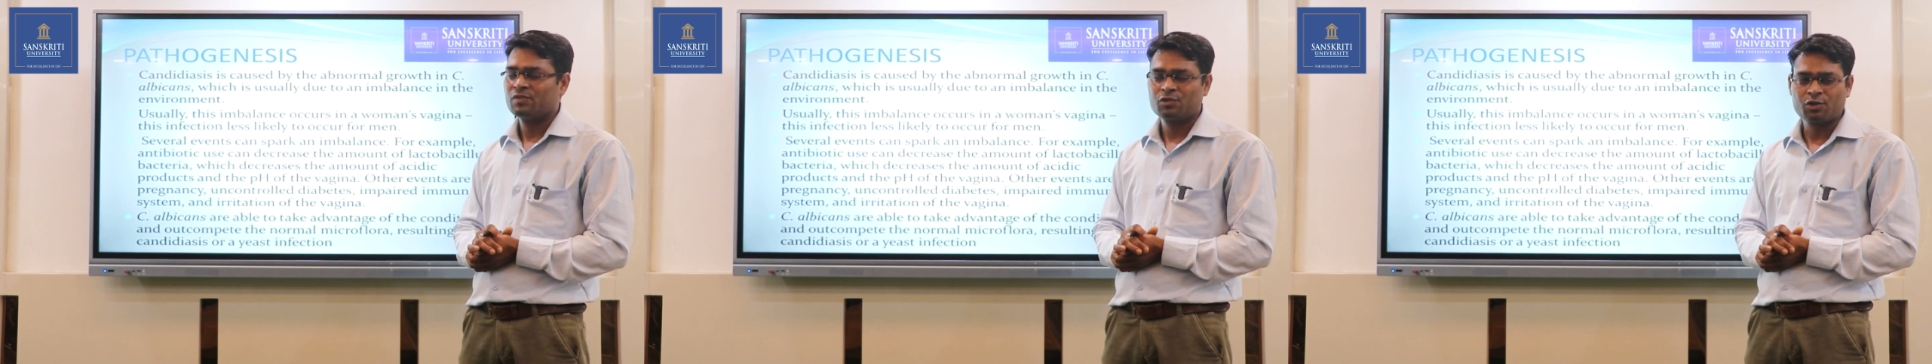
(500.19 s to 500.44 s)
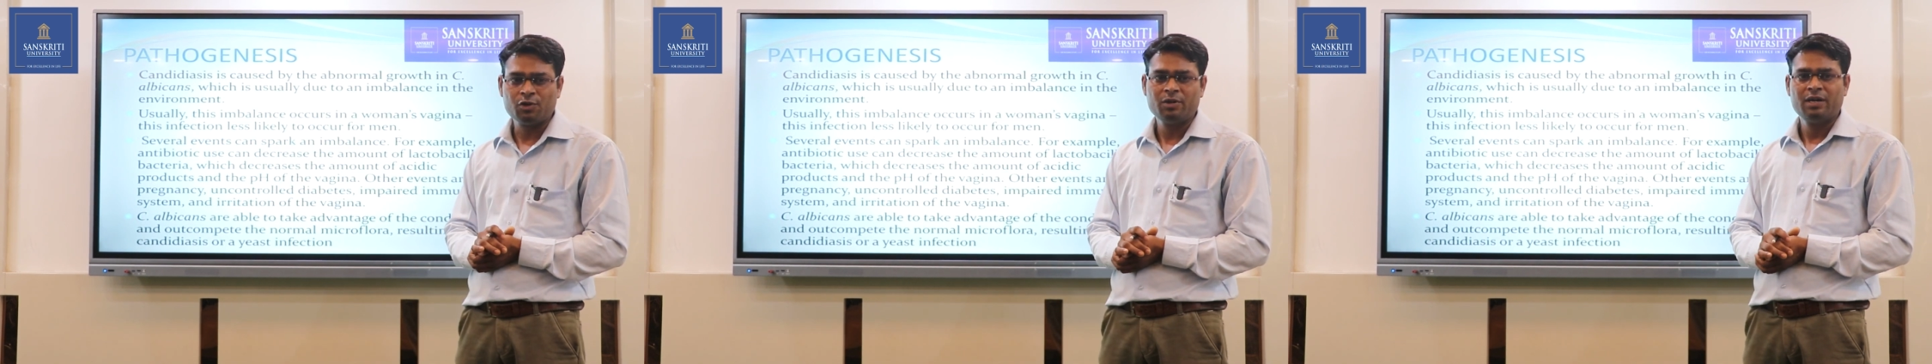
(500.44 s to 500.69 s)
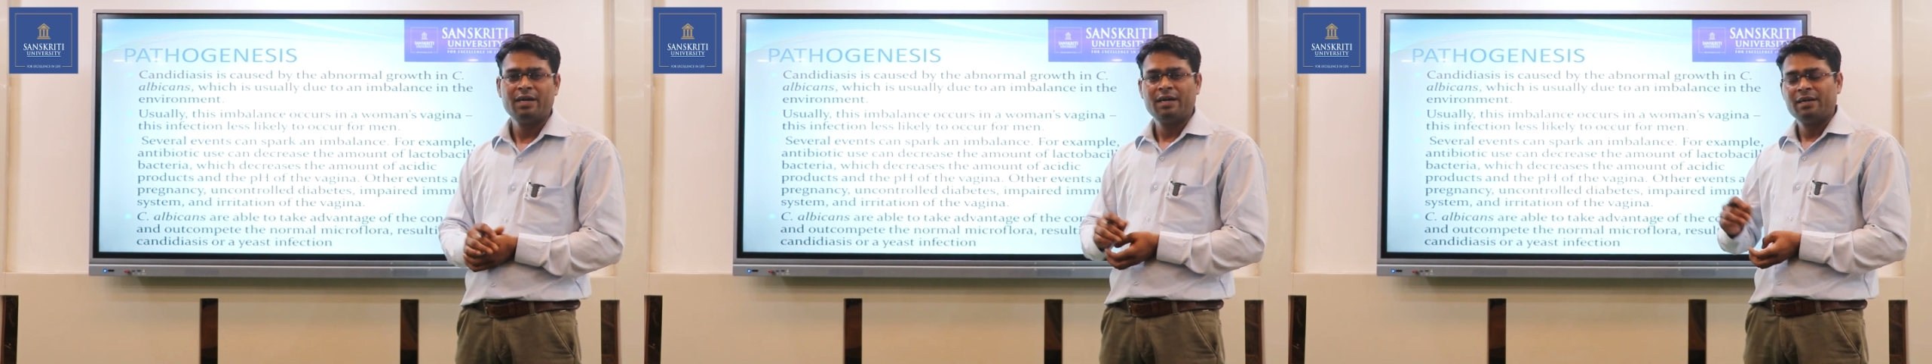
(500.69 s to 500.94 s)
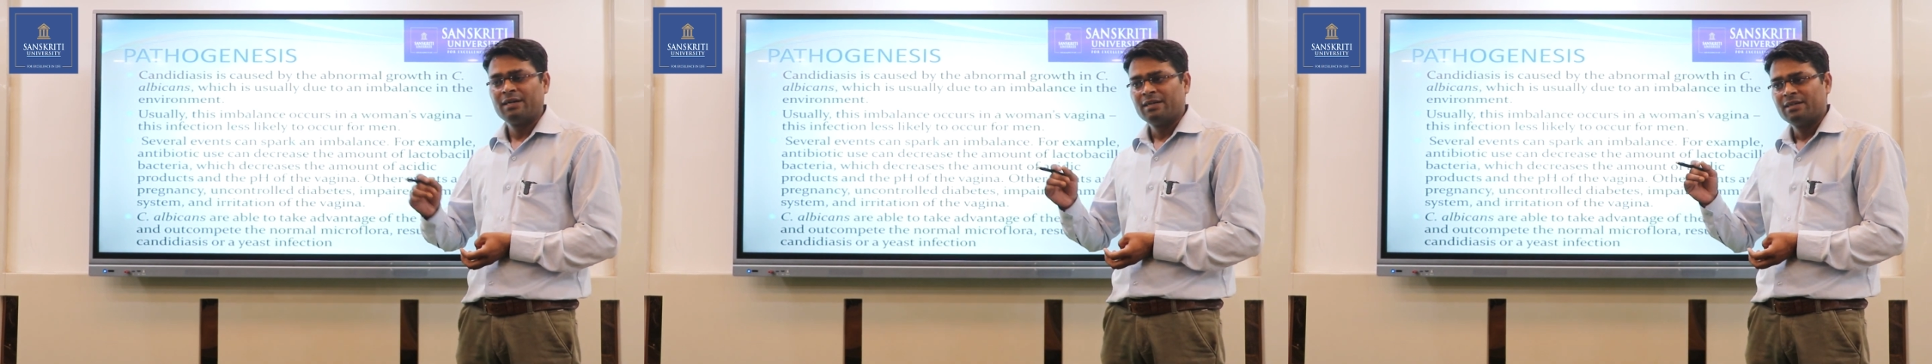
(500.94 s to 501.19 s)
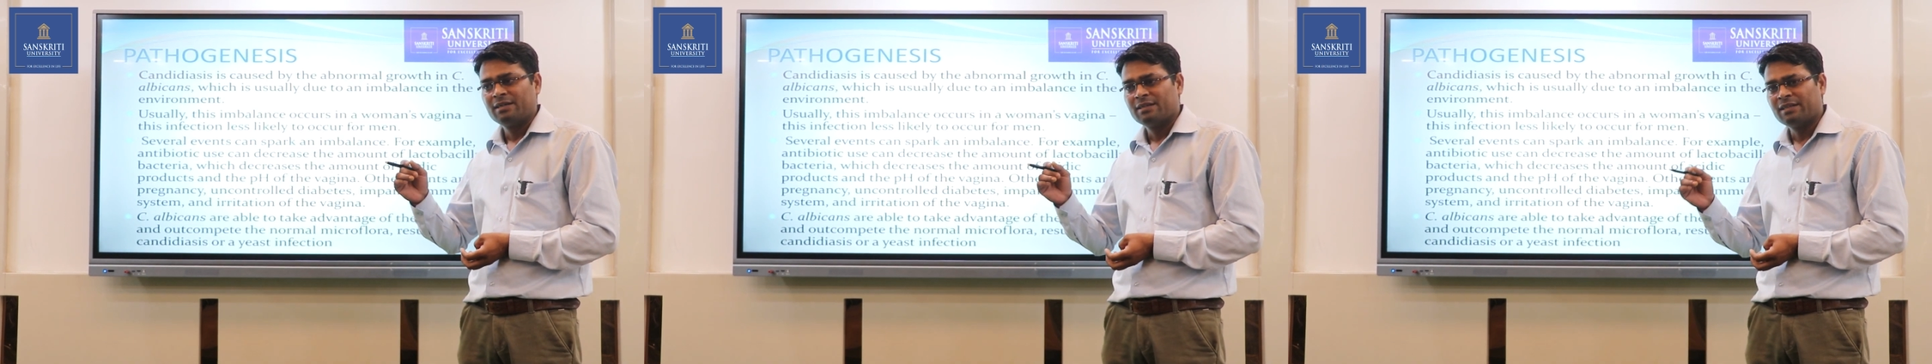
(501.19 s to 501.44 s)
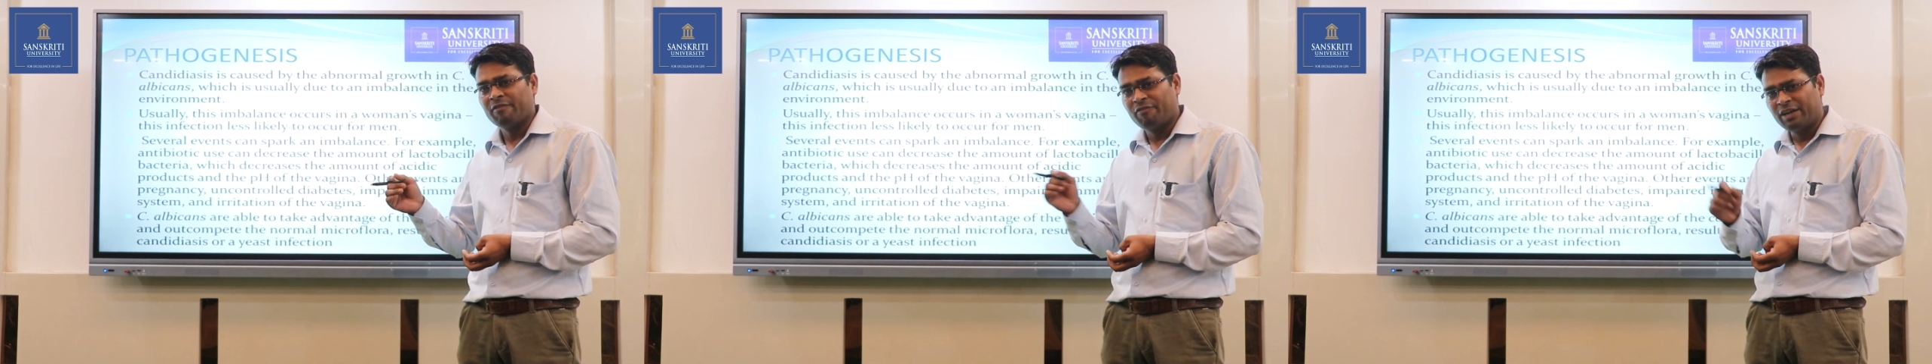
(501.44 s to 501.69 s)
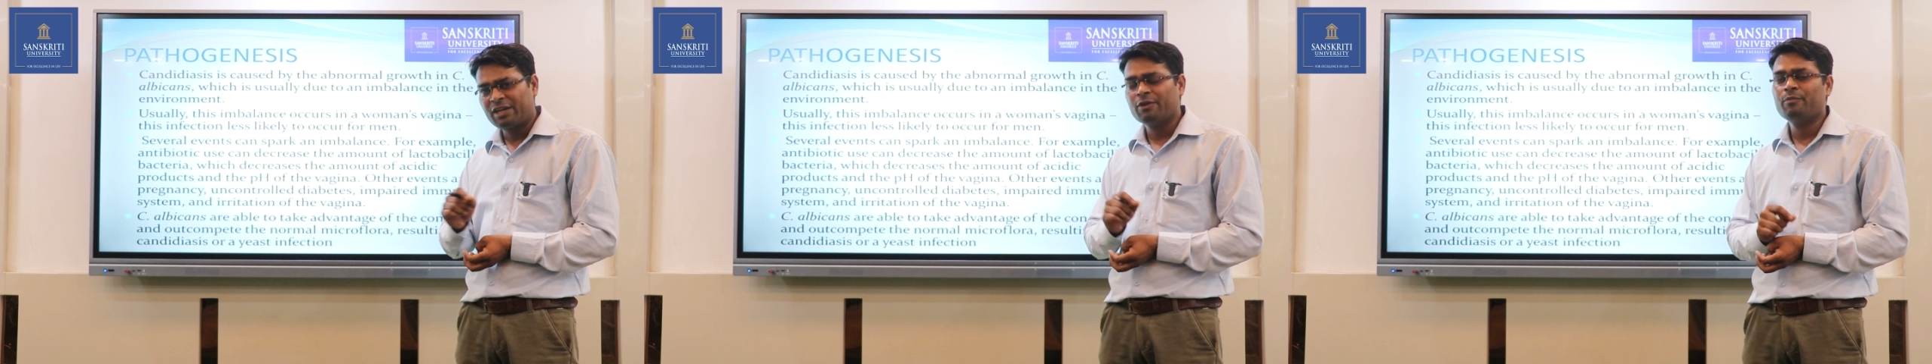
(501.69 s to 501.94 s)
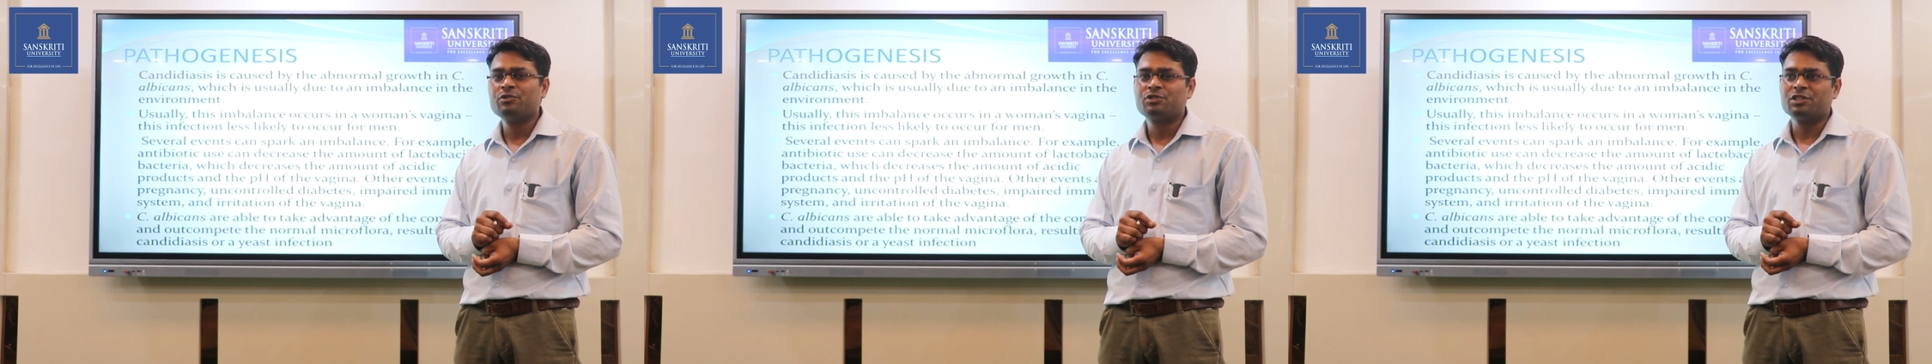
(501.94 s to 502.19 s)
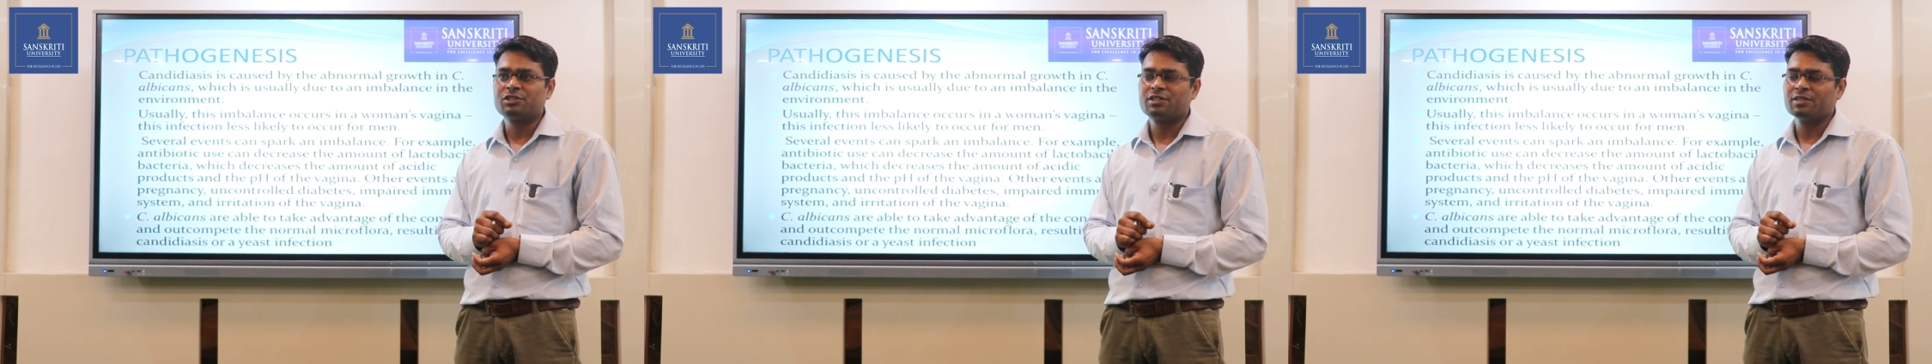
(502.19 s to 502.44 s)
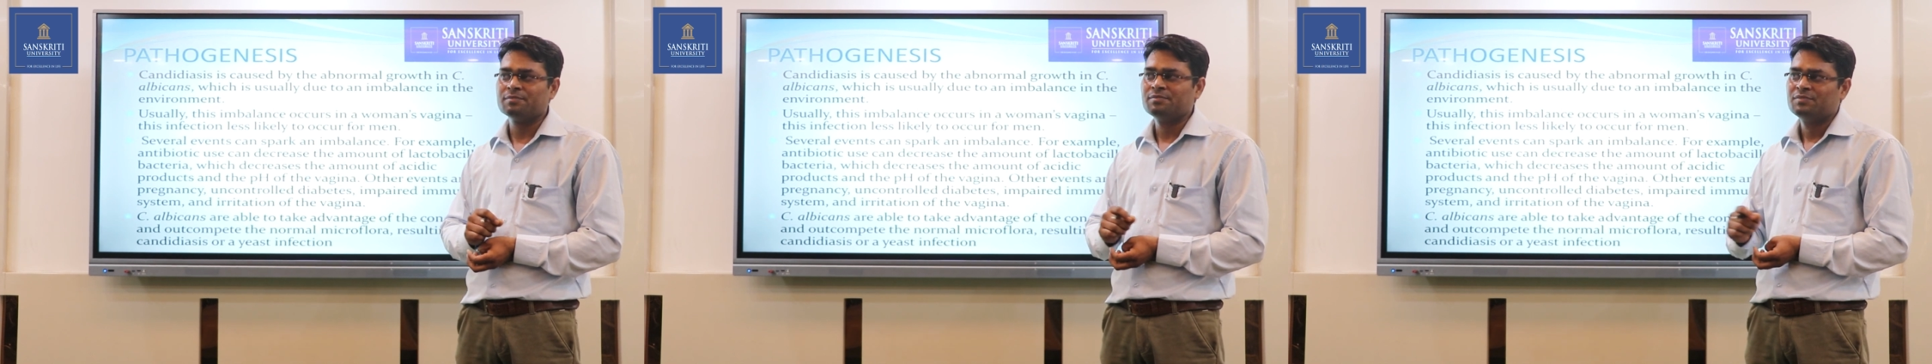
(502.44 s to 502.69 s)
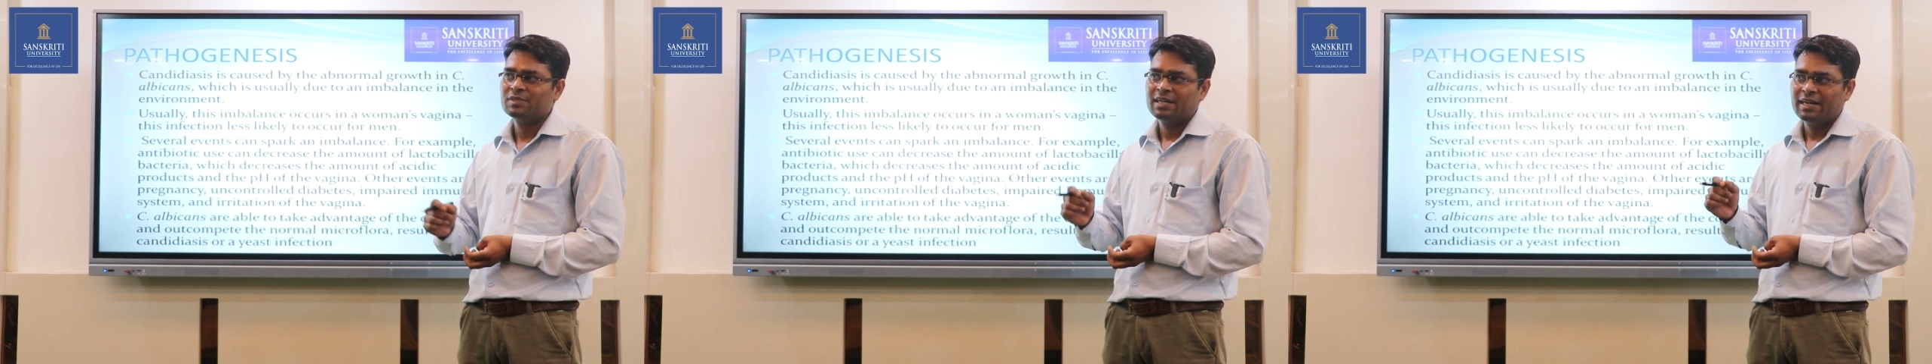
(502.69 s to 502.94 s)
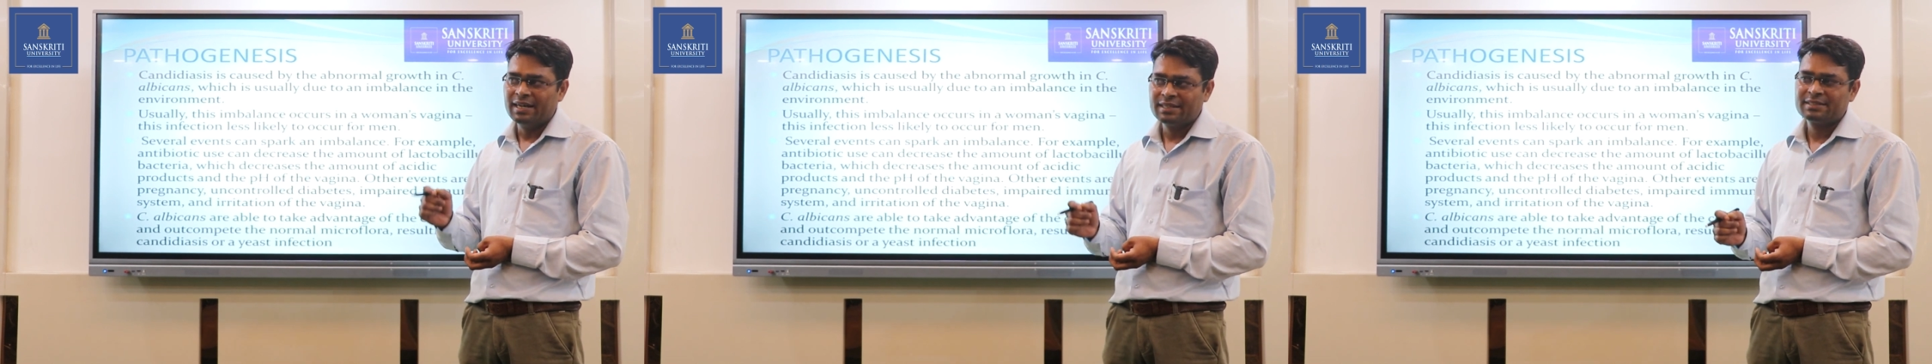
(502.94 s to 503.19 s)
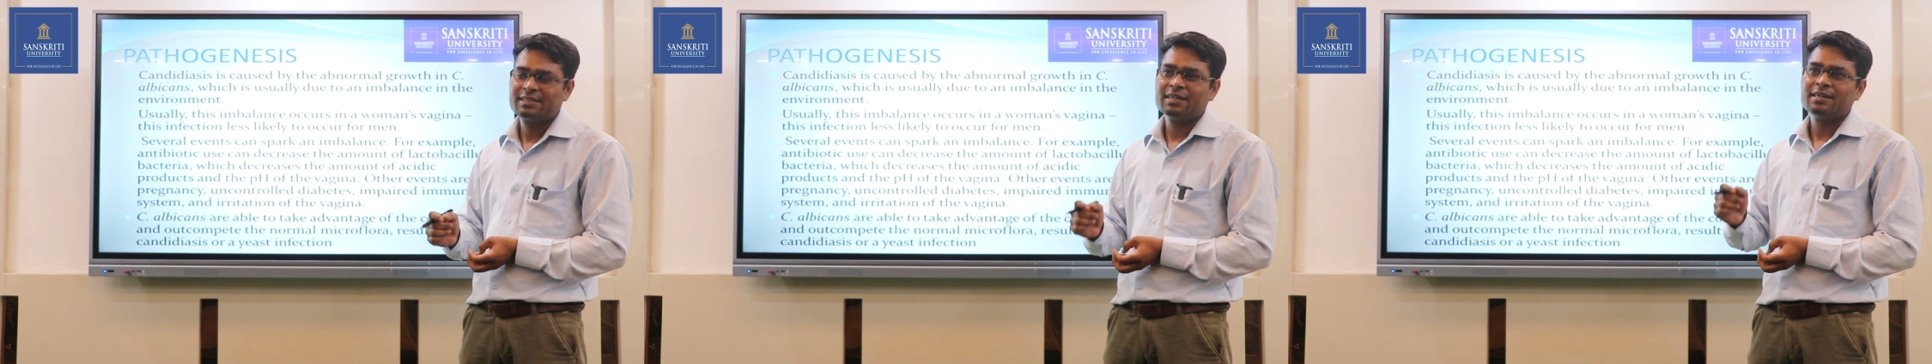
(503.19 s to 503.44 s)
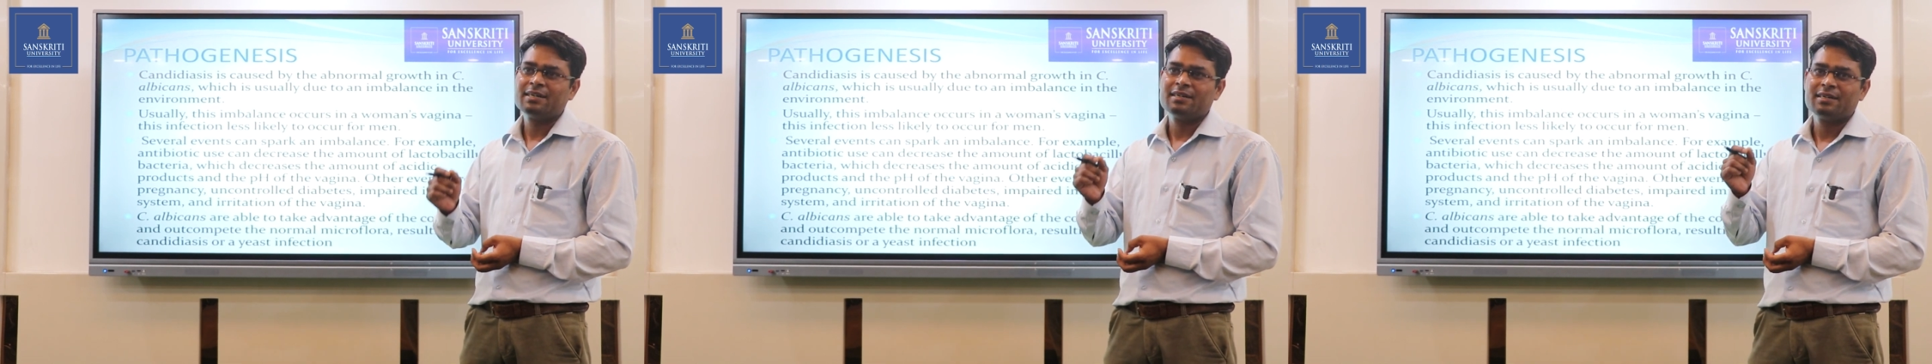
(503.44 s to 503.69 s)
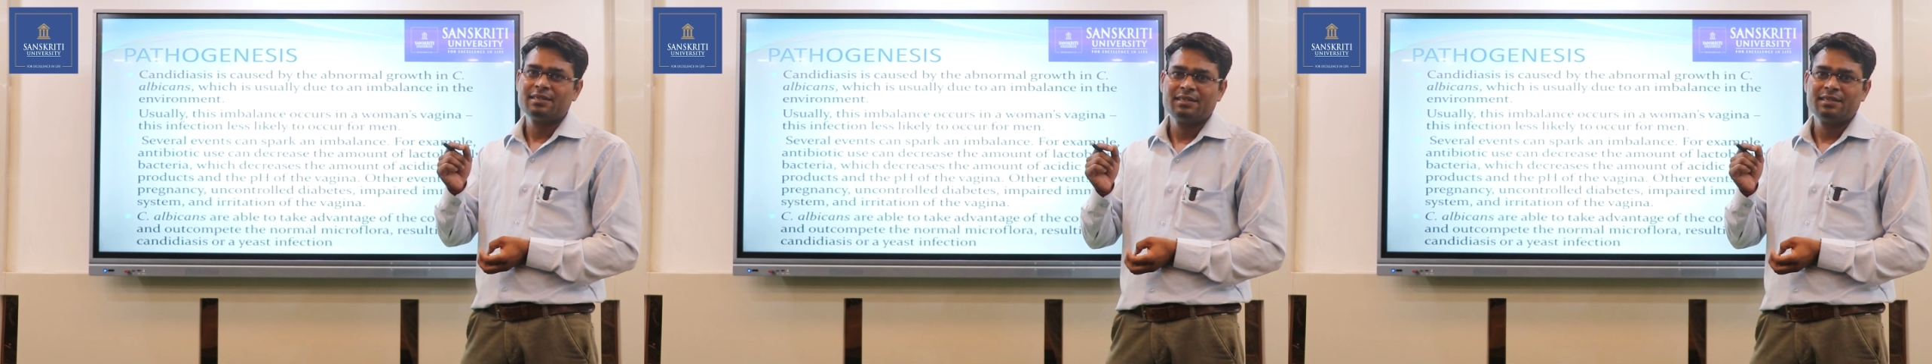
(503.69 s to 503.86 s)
So the weak immune system is the